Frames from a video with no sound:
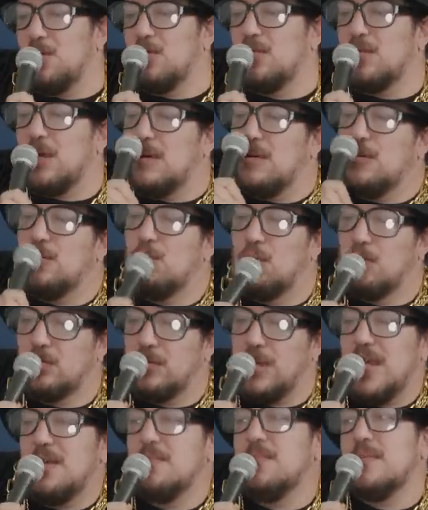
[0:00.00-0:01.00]
I won't I
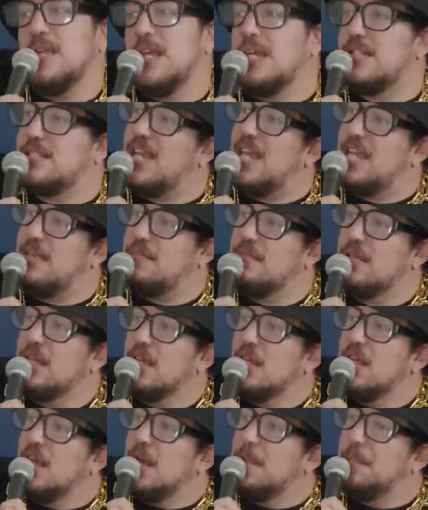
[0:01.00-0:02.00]
won't name his name,
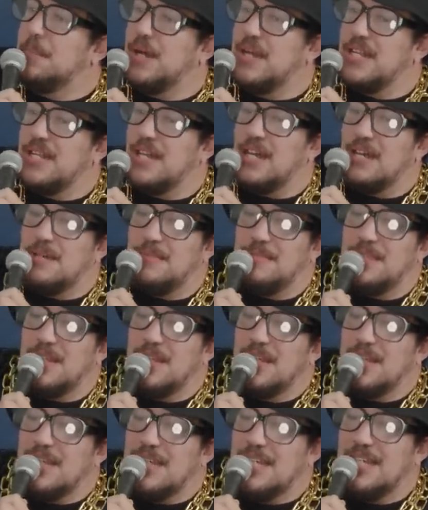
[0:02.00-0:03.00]
but
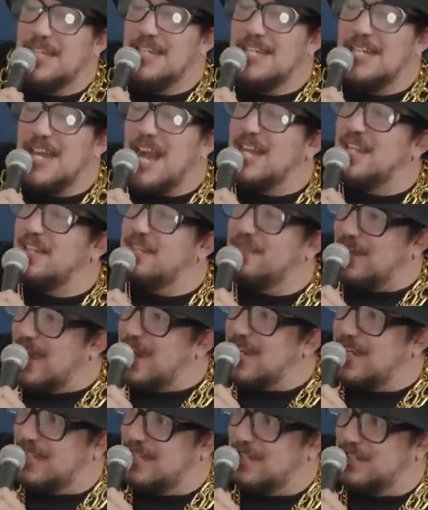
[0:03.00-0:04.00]
um, he got
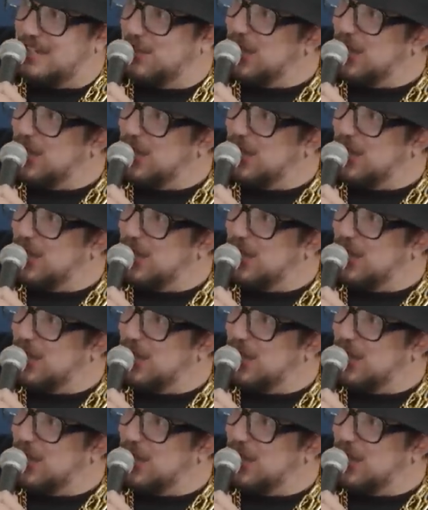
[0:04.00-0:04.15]
invited.